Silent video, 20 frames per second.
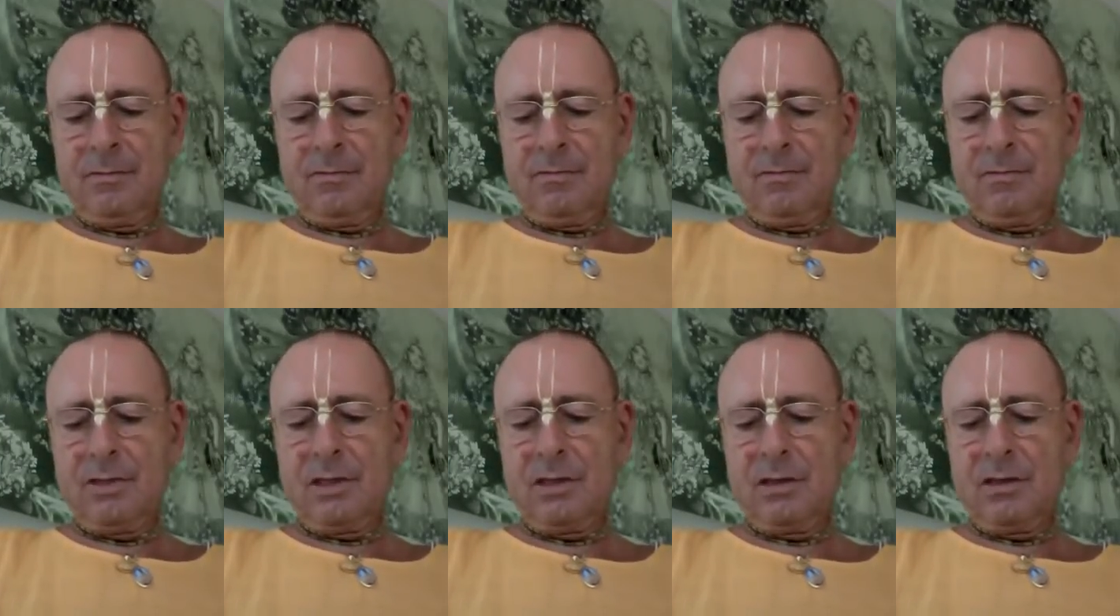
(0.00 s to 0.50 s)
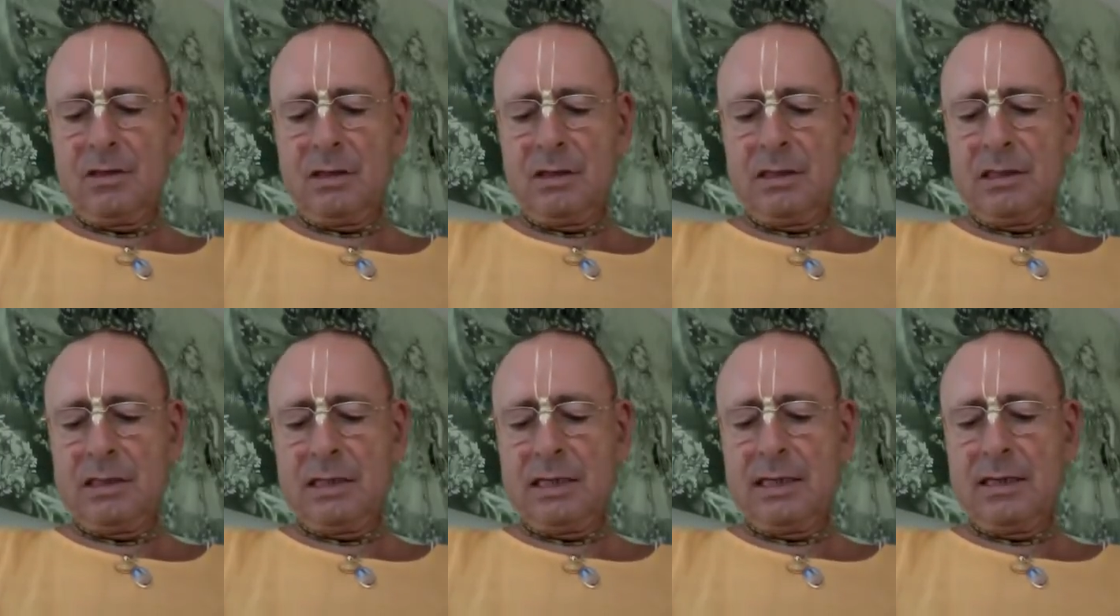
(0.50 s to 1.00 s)
but
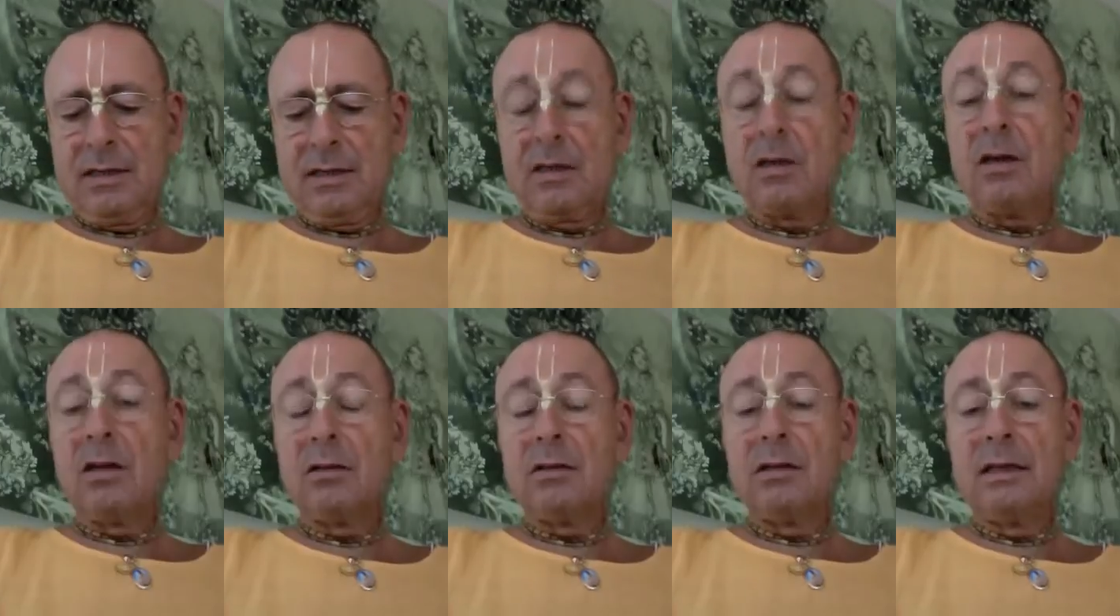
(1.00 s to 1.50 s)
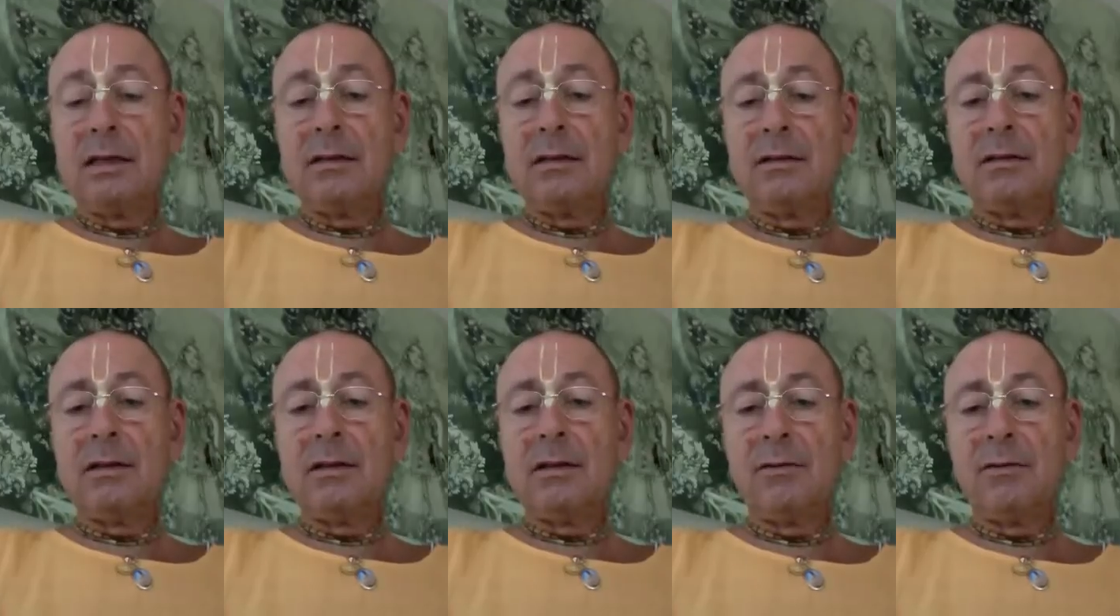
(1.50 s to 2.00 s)
it's a continental
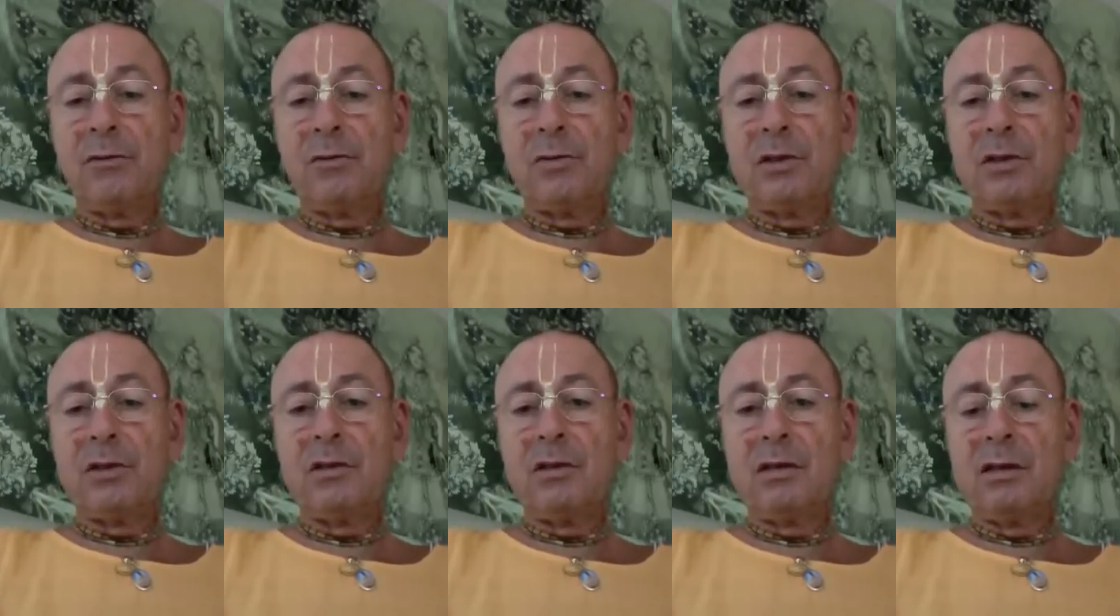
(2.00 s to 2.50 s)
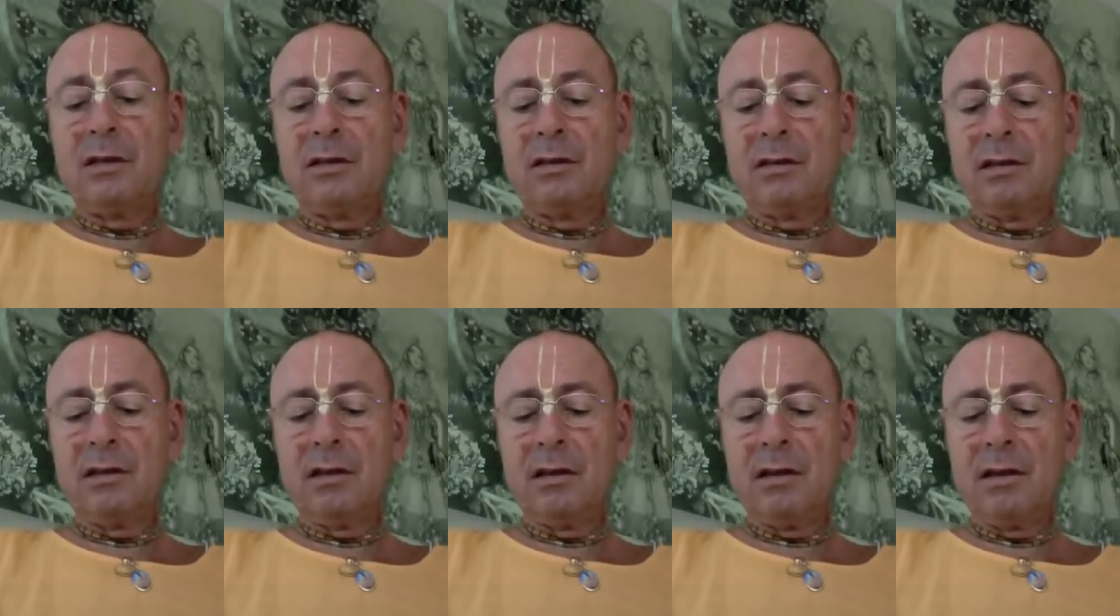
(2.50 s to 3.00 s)
government that
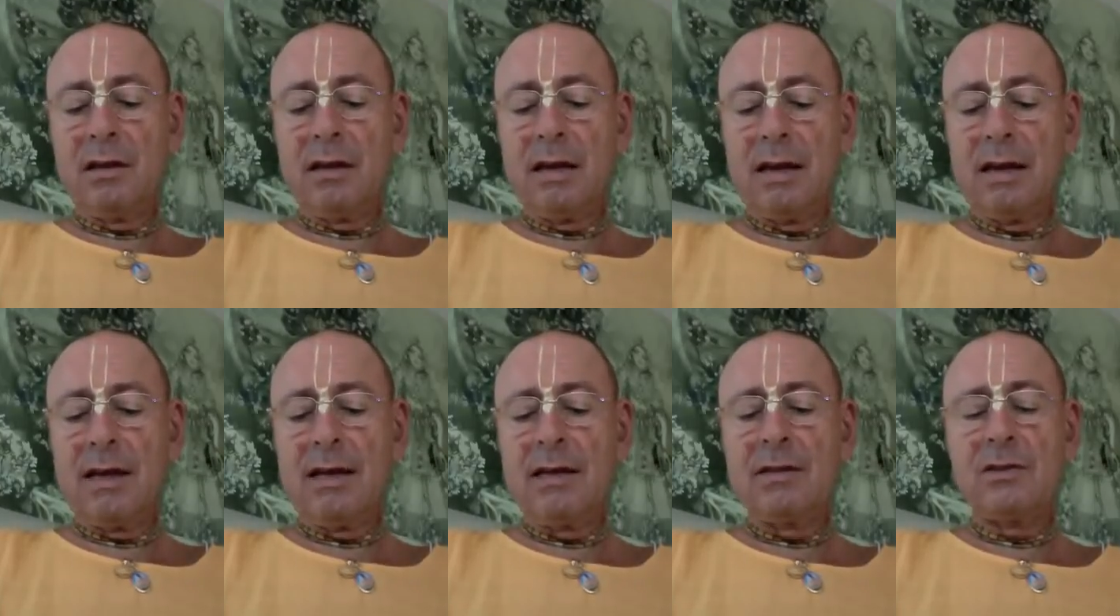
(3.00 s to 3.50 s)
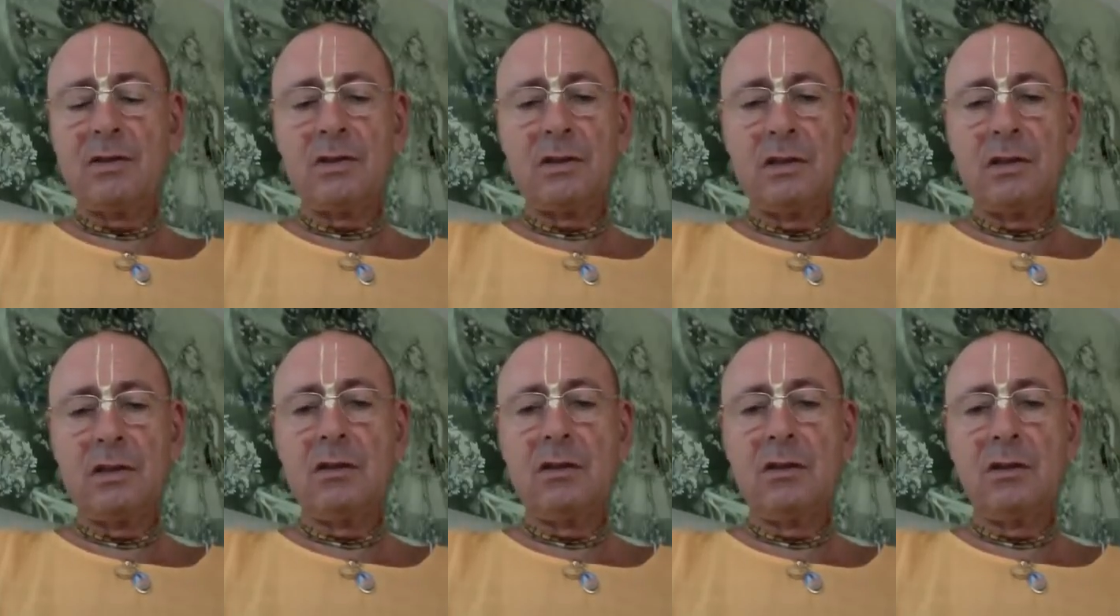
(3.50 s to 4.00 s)
uh, has
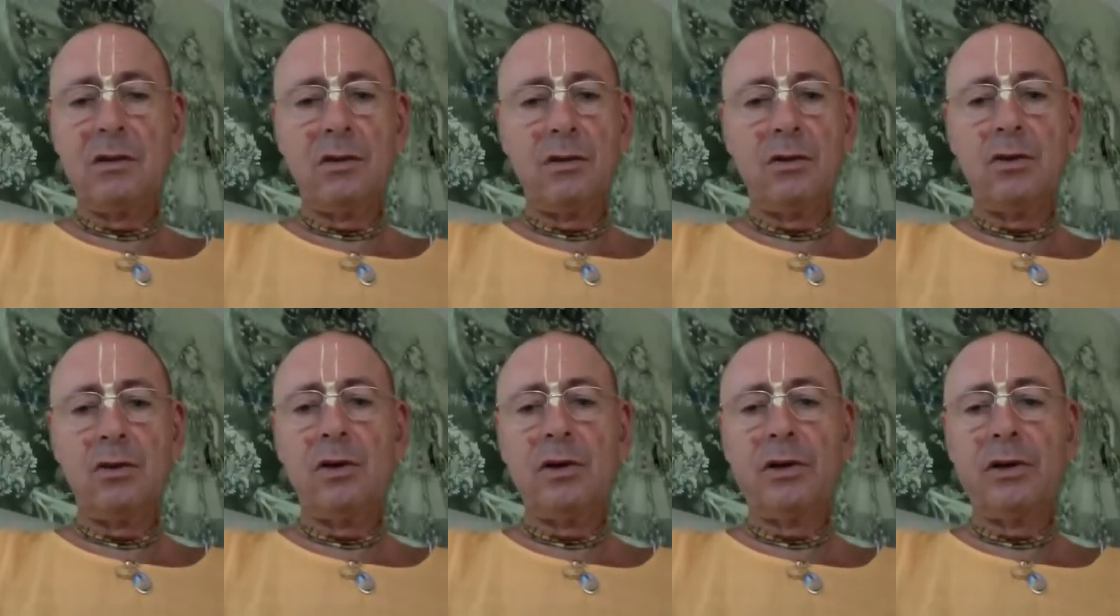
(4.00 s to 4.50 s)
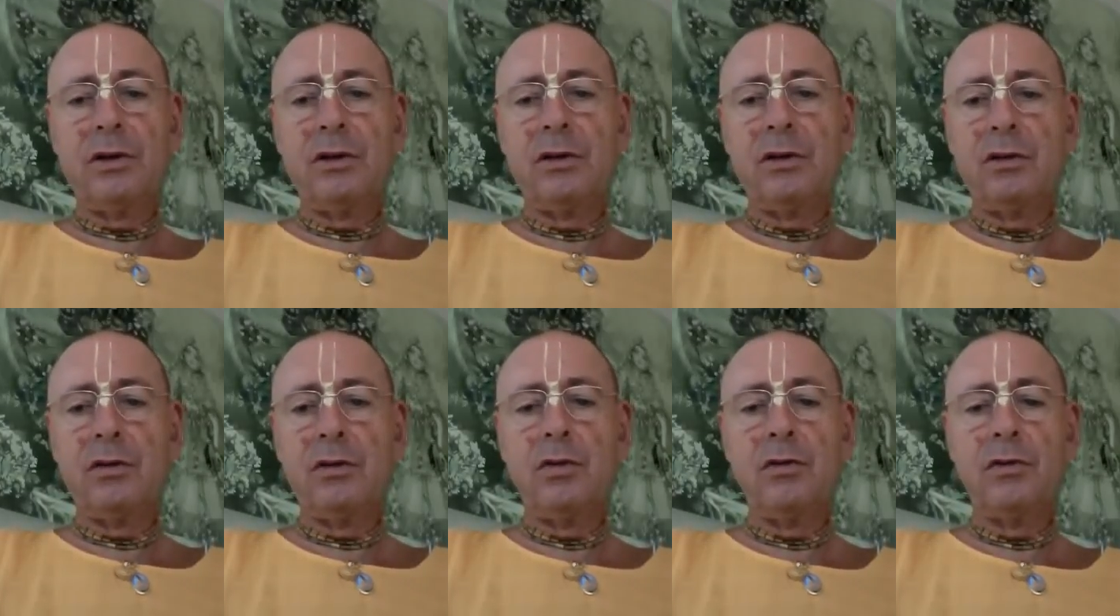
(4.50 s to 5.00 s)
legal authority
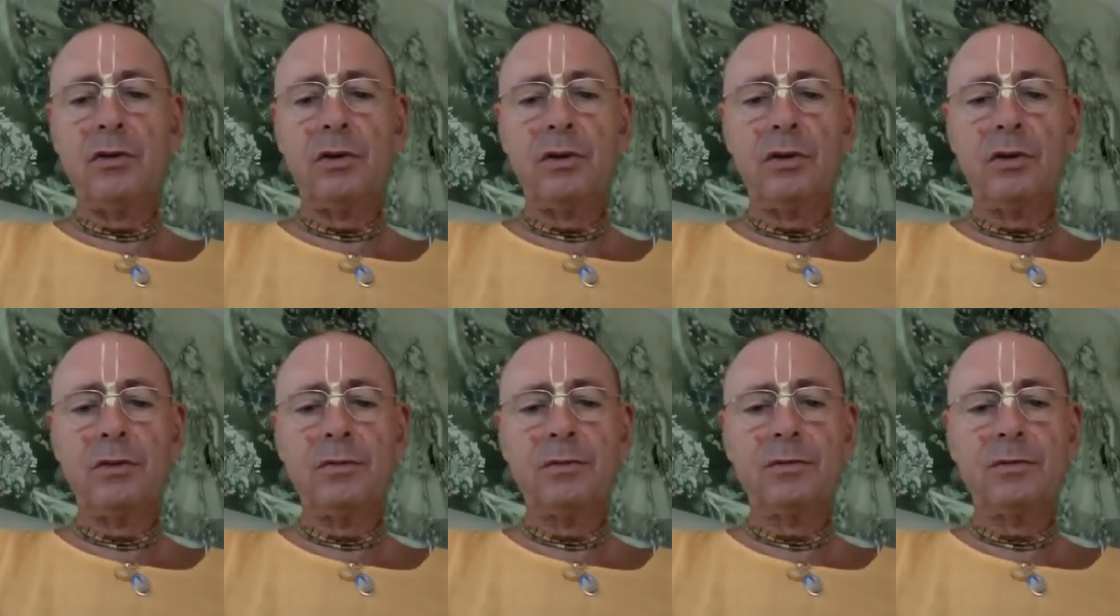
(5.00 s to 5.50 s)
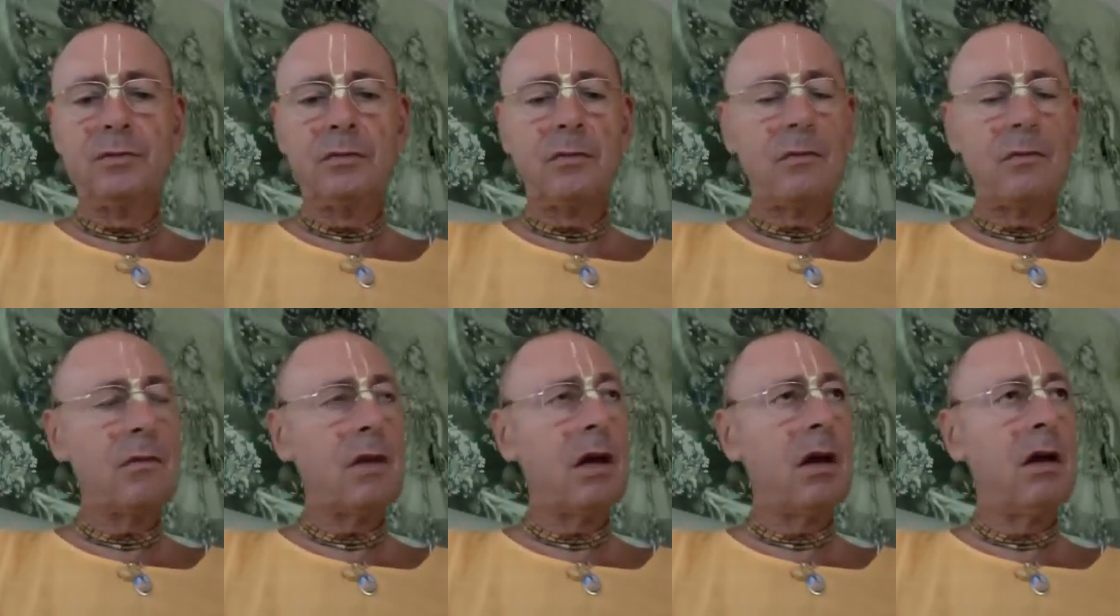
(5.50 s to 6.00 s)
over
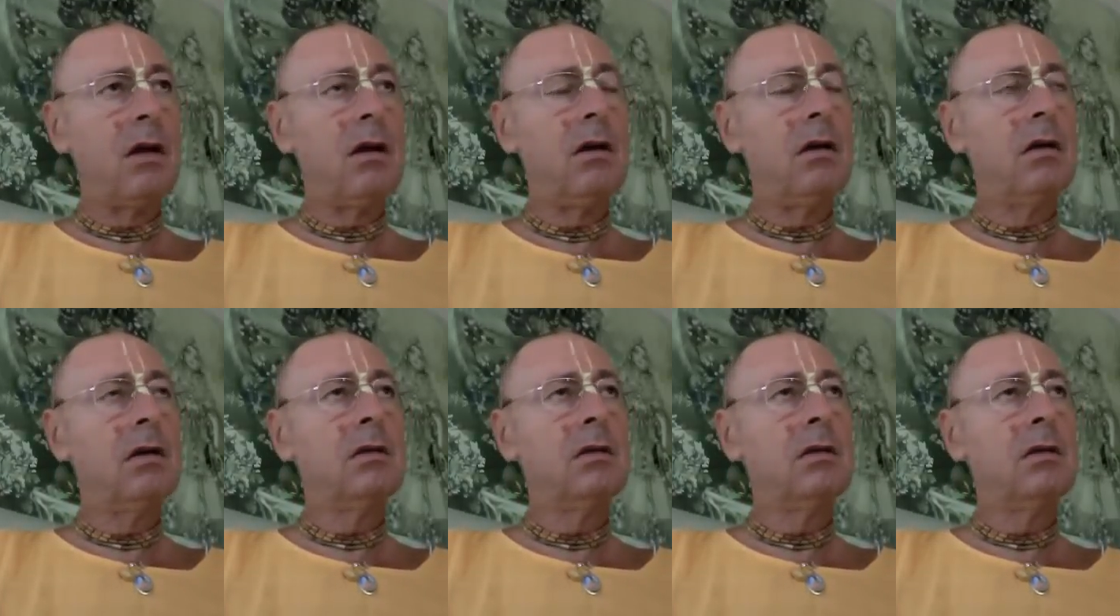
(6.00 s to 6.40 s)
uh,